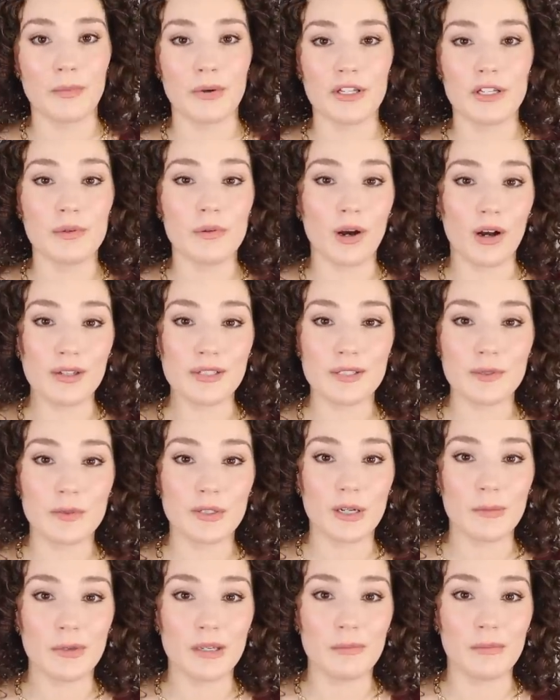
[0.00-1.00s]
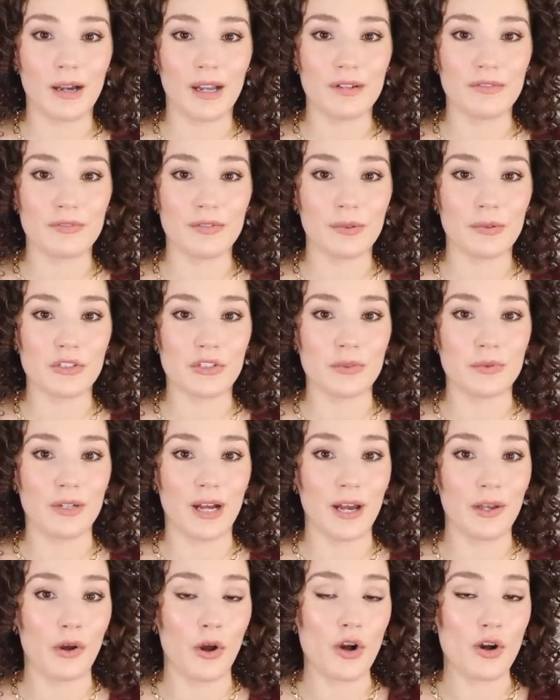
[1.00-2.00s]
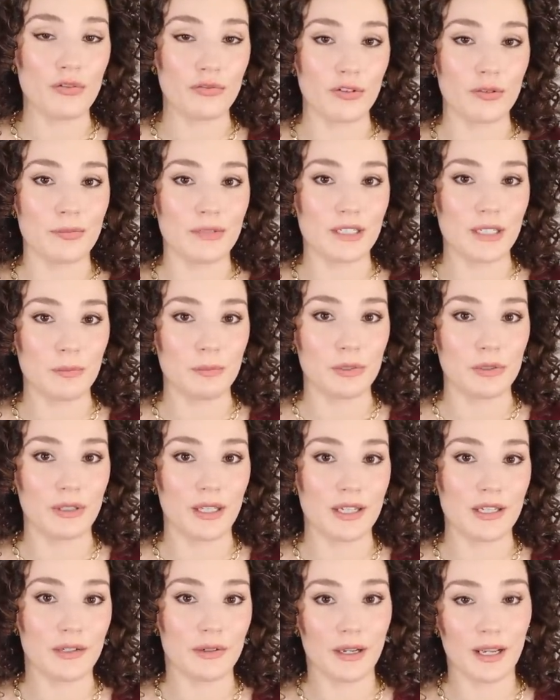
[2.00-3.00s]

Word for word: But you also wanna be mindful to not over manipulate your